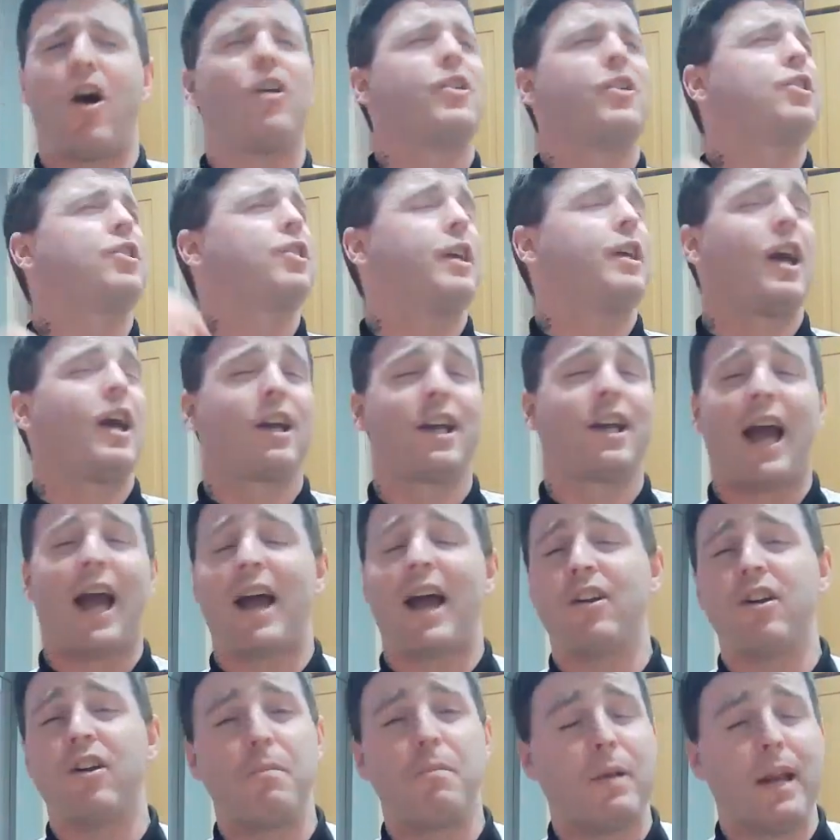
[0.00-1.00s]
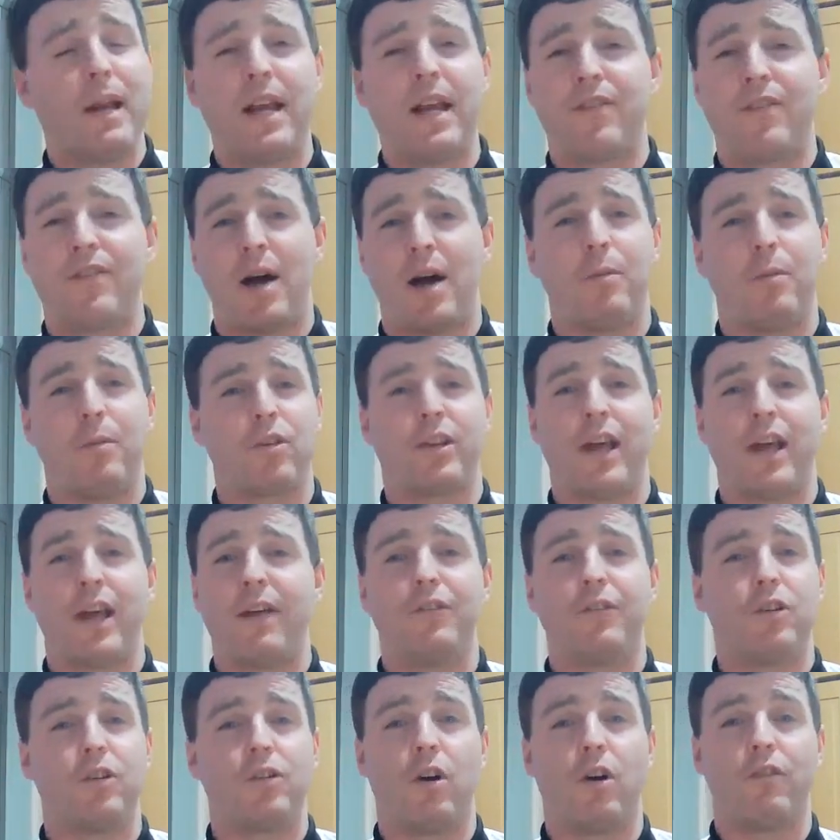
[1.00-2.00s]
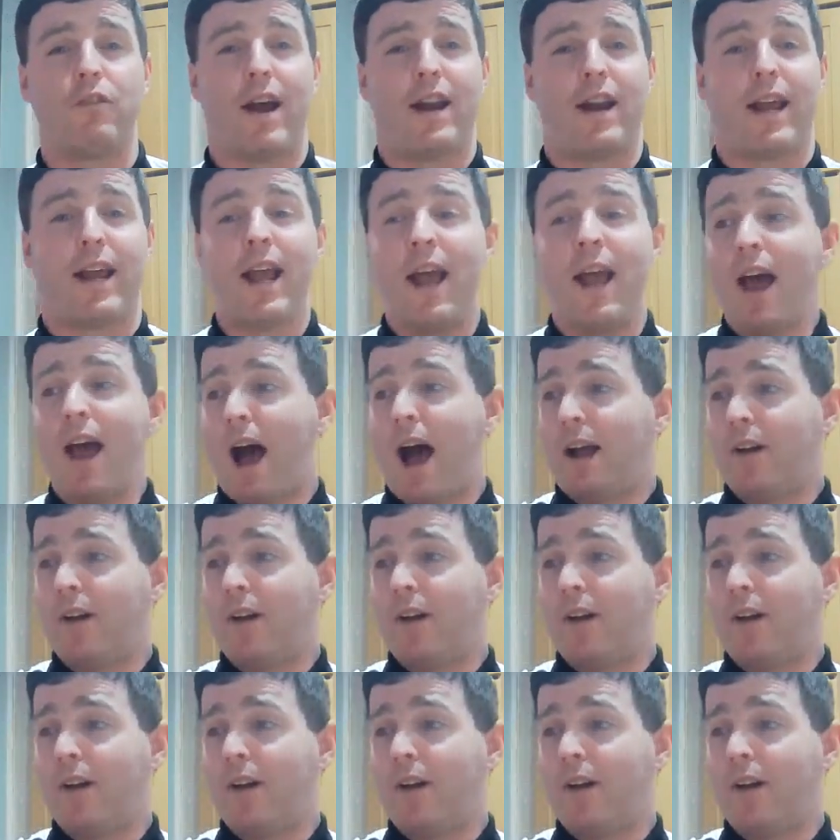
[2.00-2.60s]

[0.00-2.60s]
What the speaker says: Honestly, I cannot believe how much they've done already.